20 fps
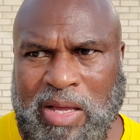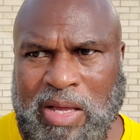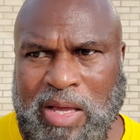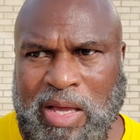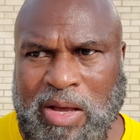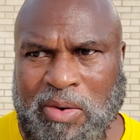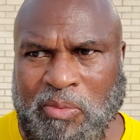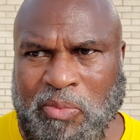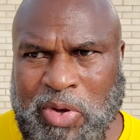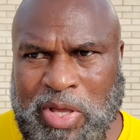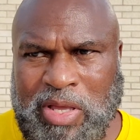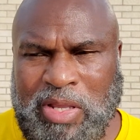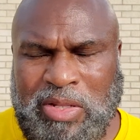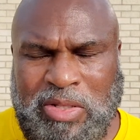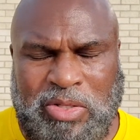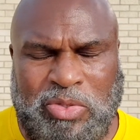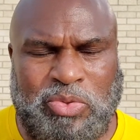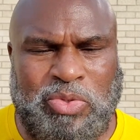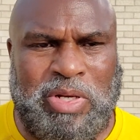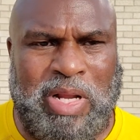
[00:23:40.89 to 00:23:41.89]
And we
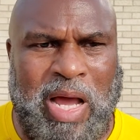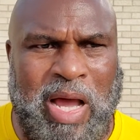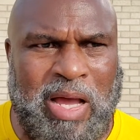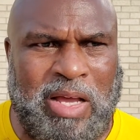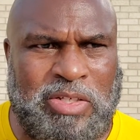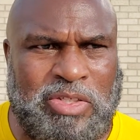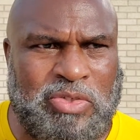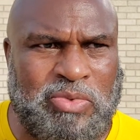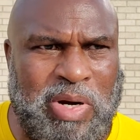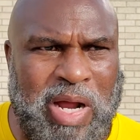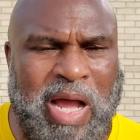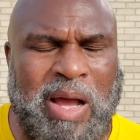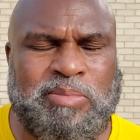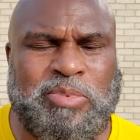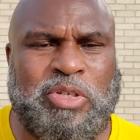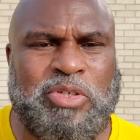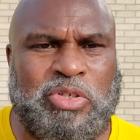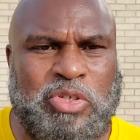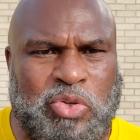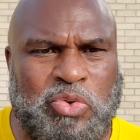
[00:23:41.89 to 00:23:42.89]
do not ascribe
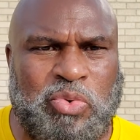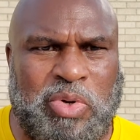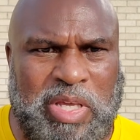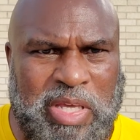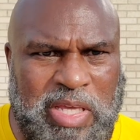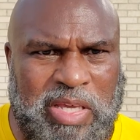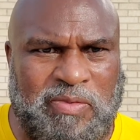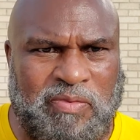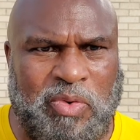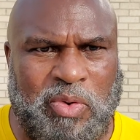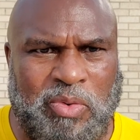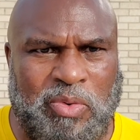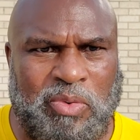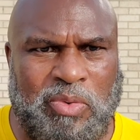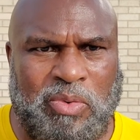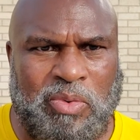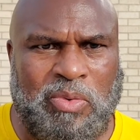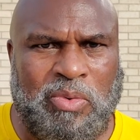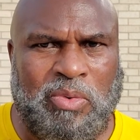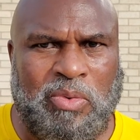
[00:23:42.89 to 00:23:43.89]
to you evil
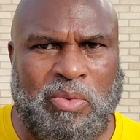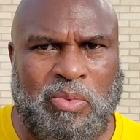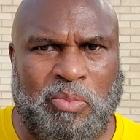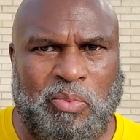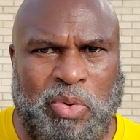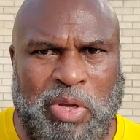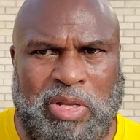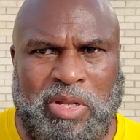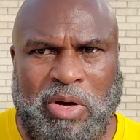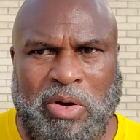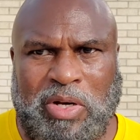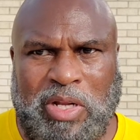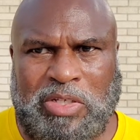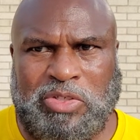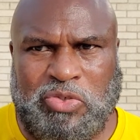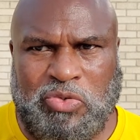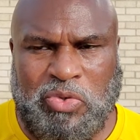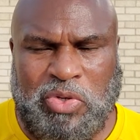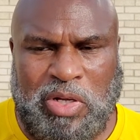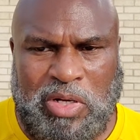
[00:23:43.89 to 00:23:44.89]
we know
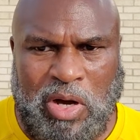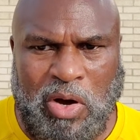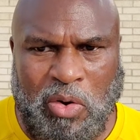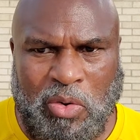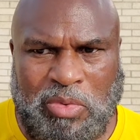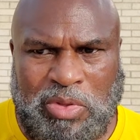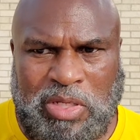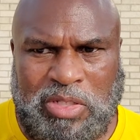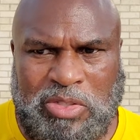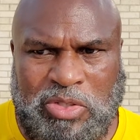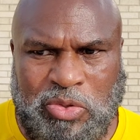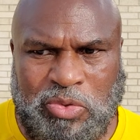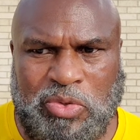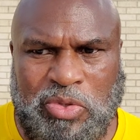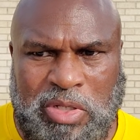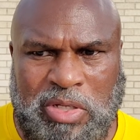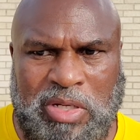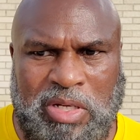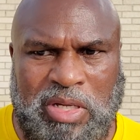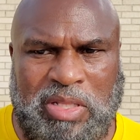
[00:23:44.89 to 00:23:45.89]
that you can only do
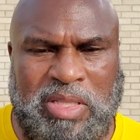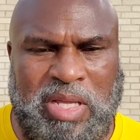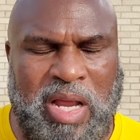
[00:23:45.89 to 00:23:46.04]
good.